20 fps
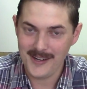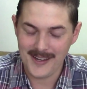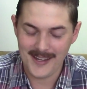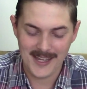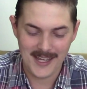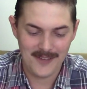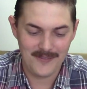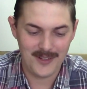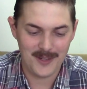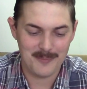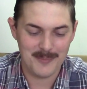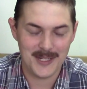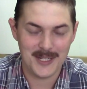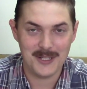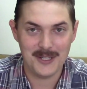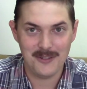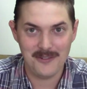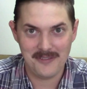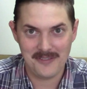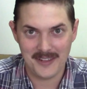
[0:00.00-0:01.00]
I haven't been
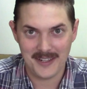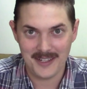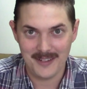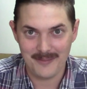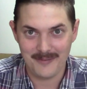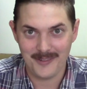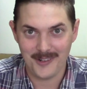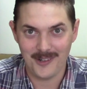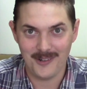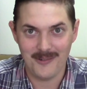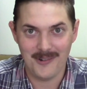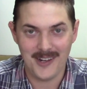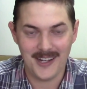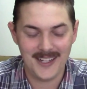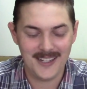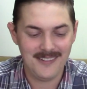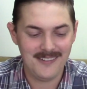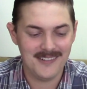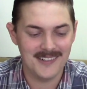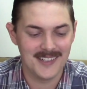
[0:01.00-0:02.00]
using it for a
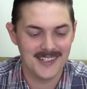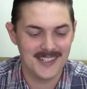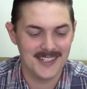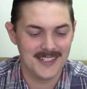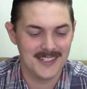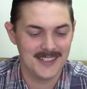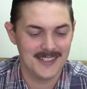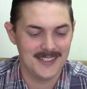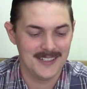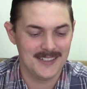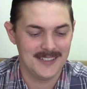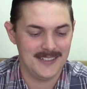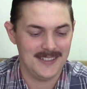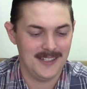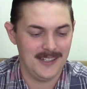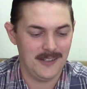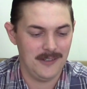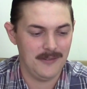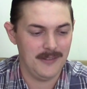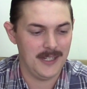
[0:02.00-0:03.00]
while.
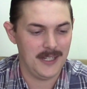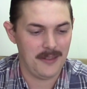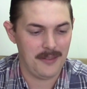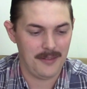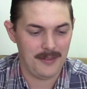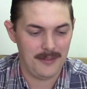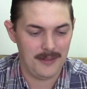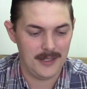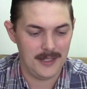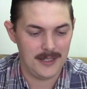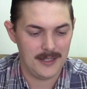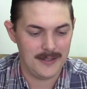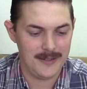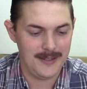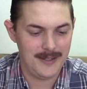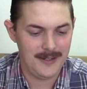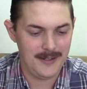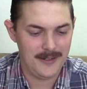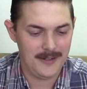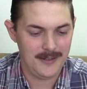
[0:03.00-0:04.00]
So let's see
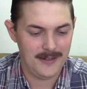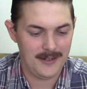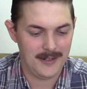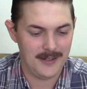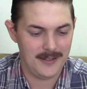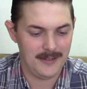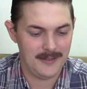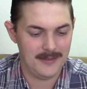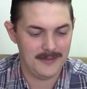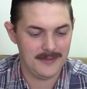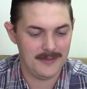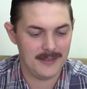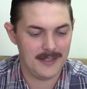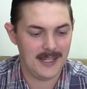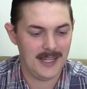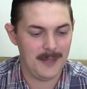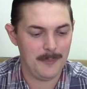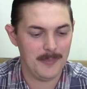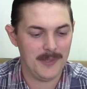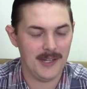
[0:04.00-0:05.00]
here.
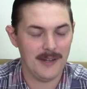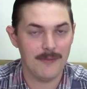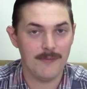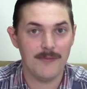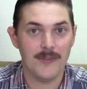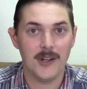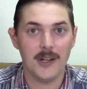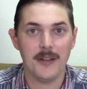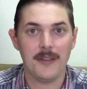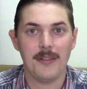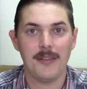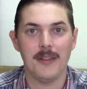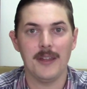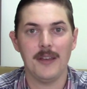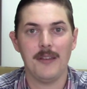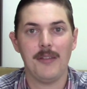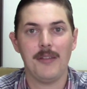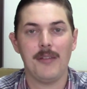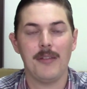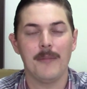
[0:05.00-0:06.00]
Captain
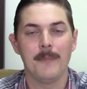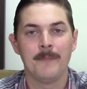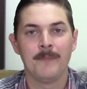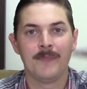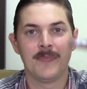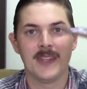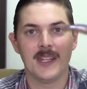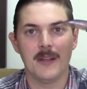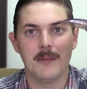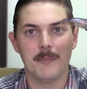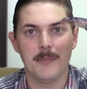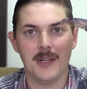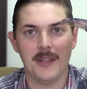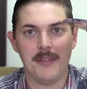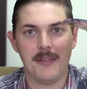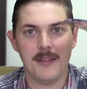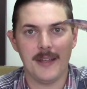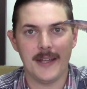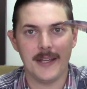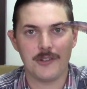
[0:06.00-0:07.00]
Fawcett's
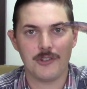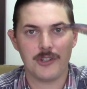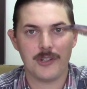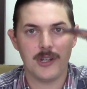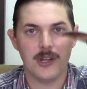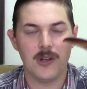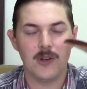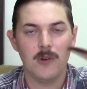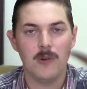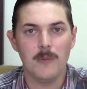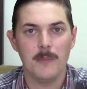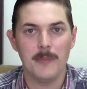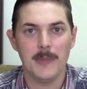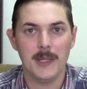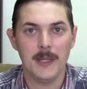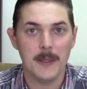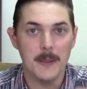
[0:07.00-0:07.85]
mustache comb.